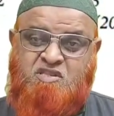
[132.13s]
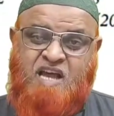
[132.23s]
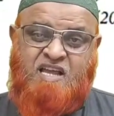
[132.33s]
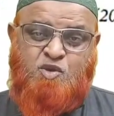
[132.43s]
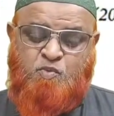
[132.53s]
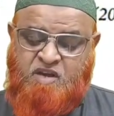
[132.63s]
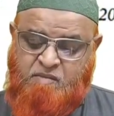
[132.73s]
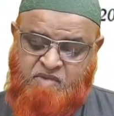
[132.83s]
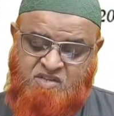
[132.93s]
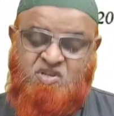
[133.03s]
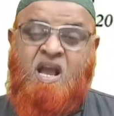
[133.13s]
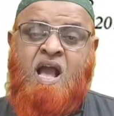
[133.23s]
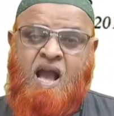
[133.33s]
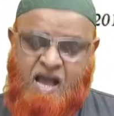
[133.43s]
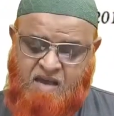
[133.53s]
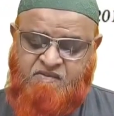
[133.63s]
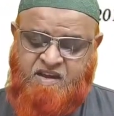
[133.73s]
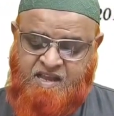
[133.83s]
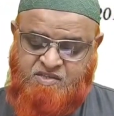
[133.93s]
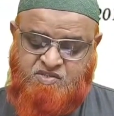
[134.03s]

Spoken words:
Thank you very much. Have a nice